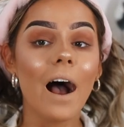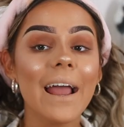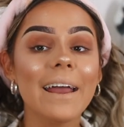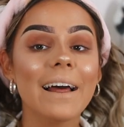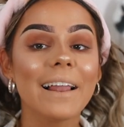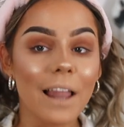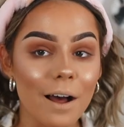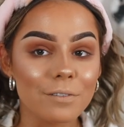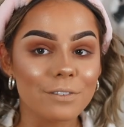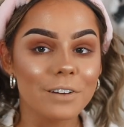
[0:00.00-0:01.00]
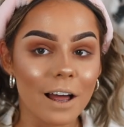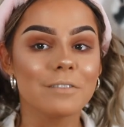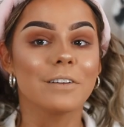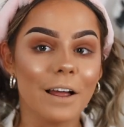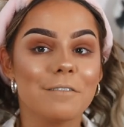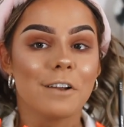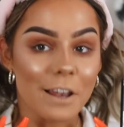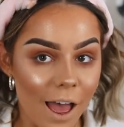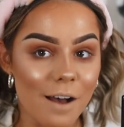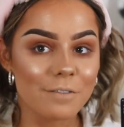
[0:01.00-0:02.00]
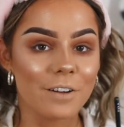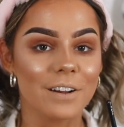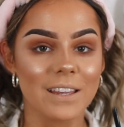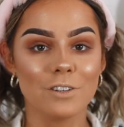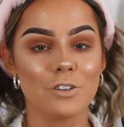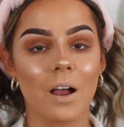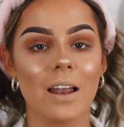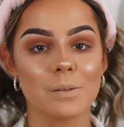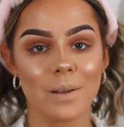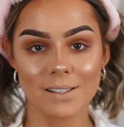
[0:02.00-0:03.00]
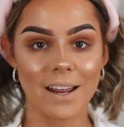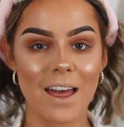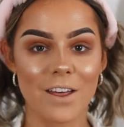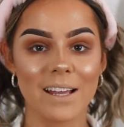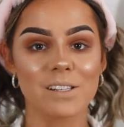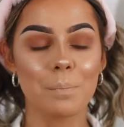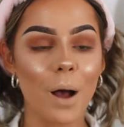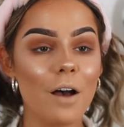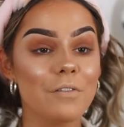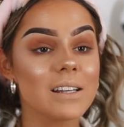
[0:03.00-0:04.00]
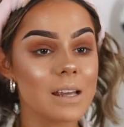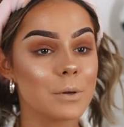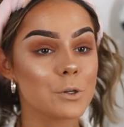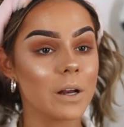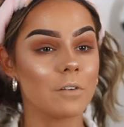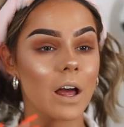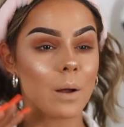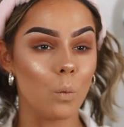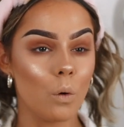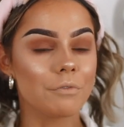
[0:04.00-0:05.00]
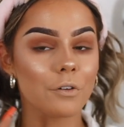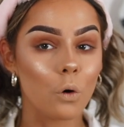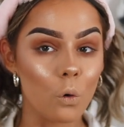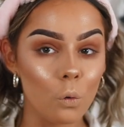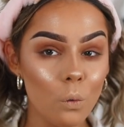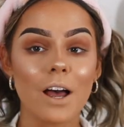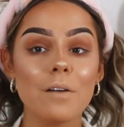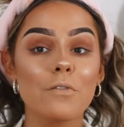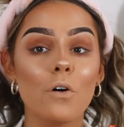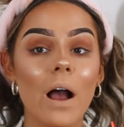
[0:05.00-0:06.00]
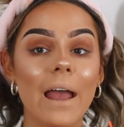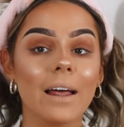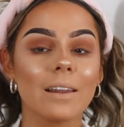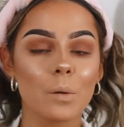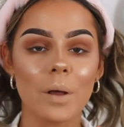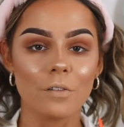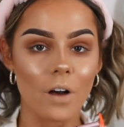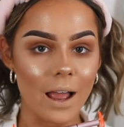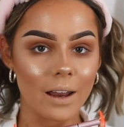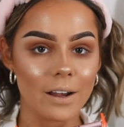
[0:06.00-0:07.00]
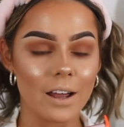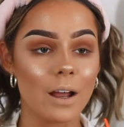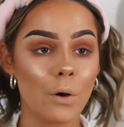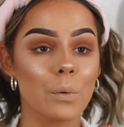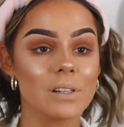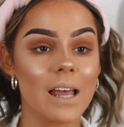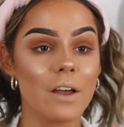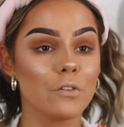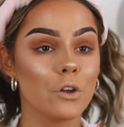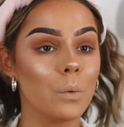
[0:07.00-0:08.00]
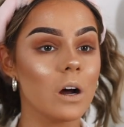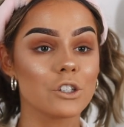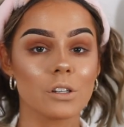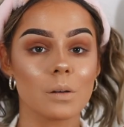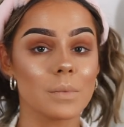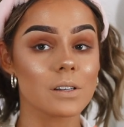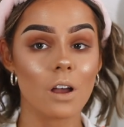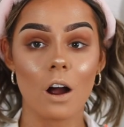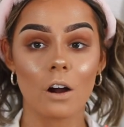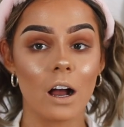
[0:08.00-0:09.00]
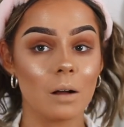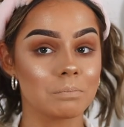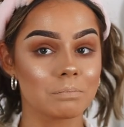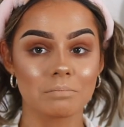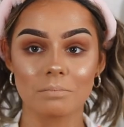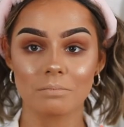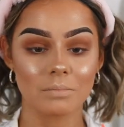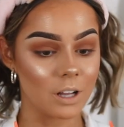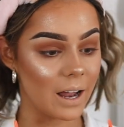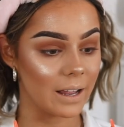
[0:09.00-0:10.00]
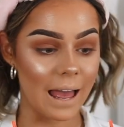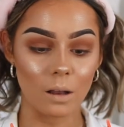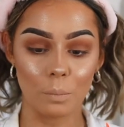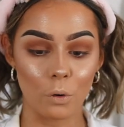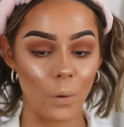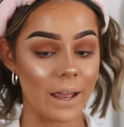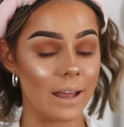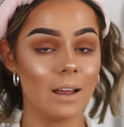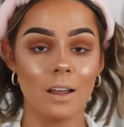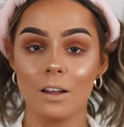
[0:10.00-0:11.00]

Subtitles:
I love, love, love, love these two colors mixed together. It's the perfect in-between of like warmth and cool. Time for a little bit of eyeliner. Now I would say if you are just a mascara kind of gal or boy,